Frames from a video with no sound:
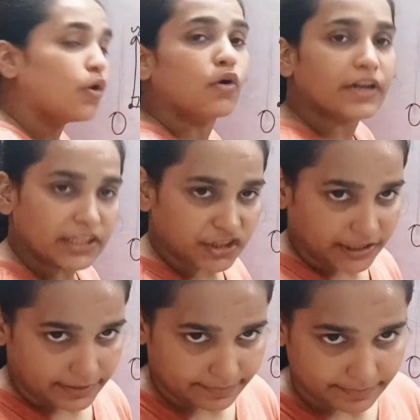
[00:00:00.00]
origin.
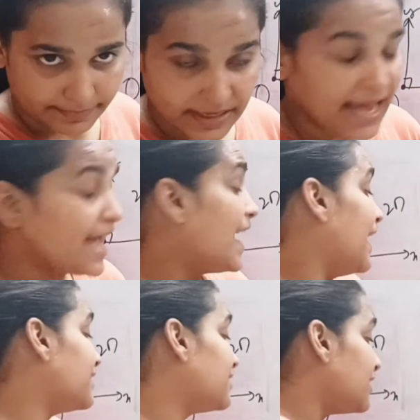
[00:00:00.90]

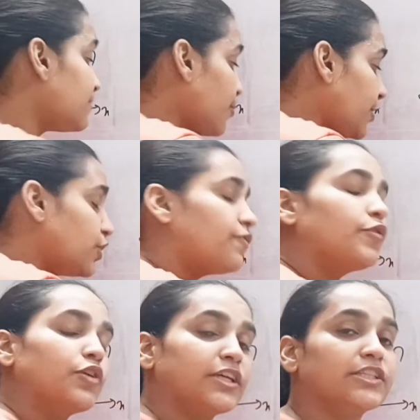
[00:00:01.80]
And this point of
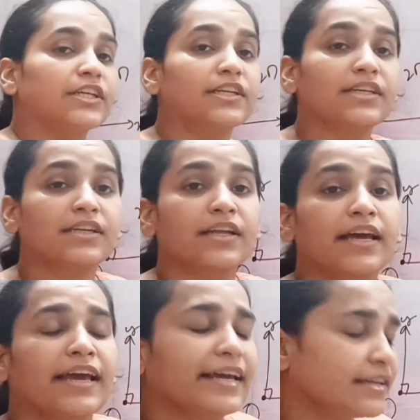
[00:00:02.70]
origin
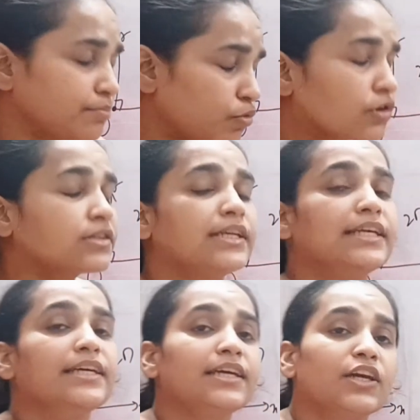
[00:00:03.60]
is
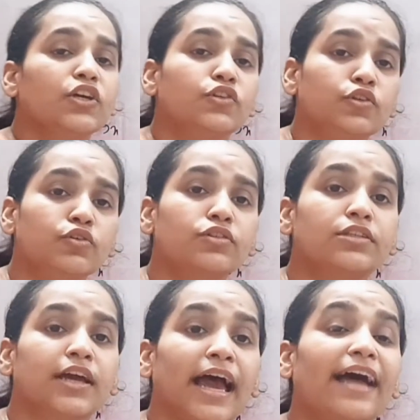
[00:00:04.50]
mostly
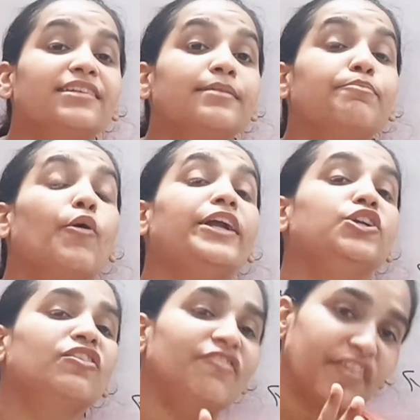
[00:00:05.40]
used as a point of